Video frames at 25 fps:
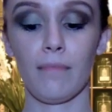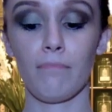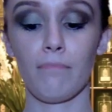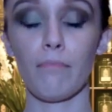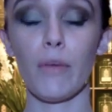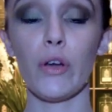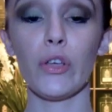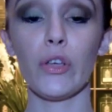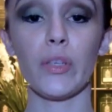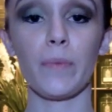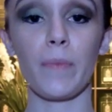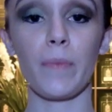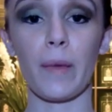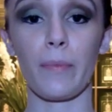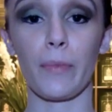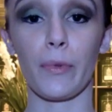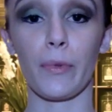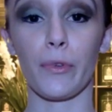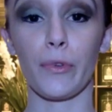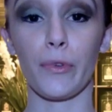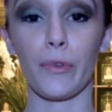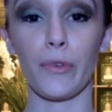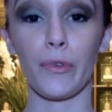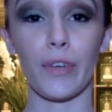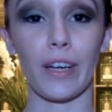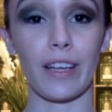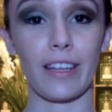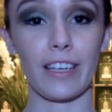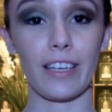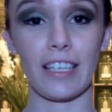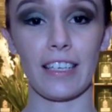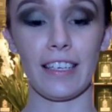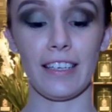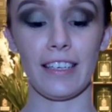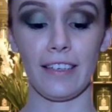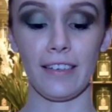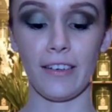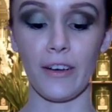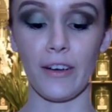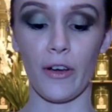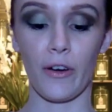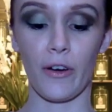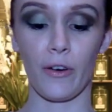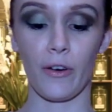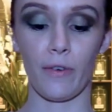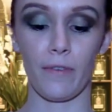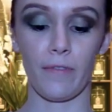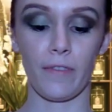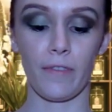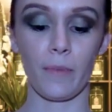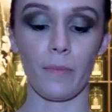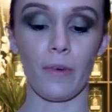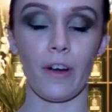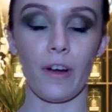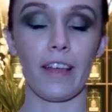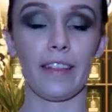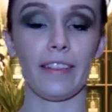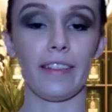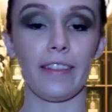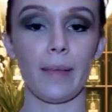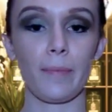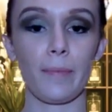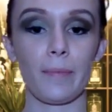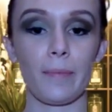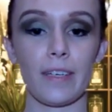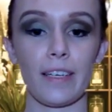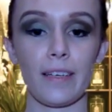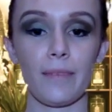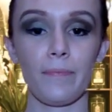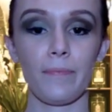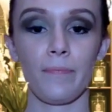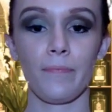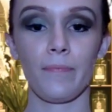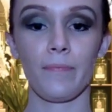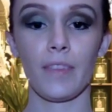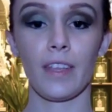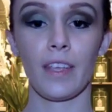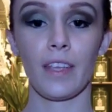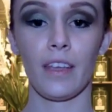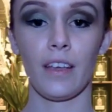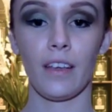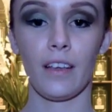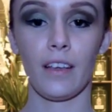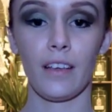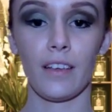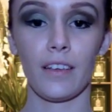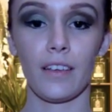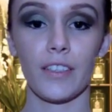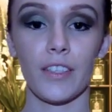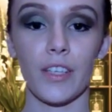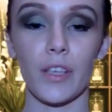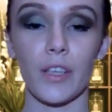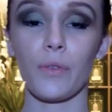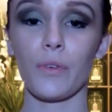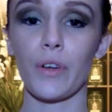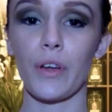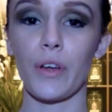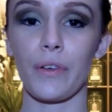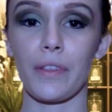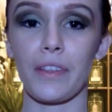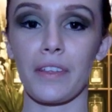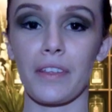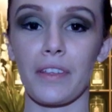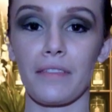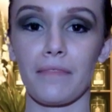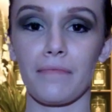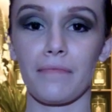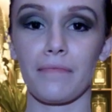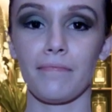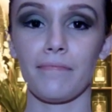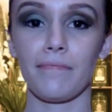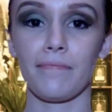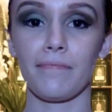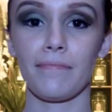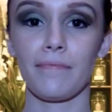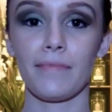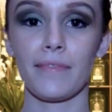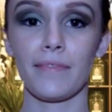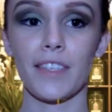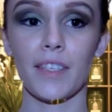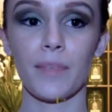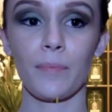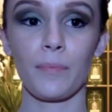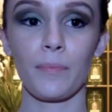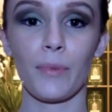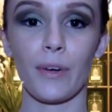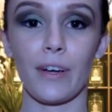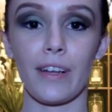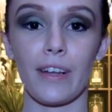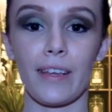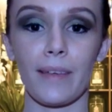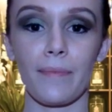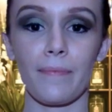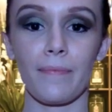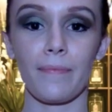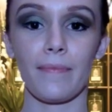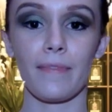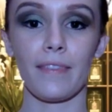Most people who drink tea know of the brand Lipton, so you know that it's pretty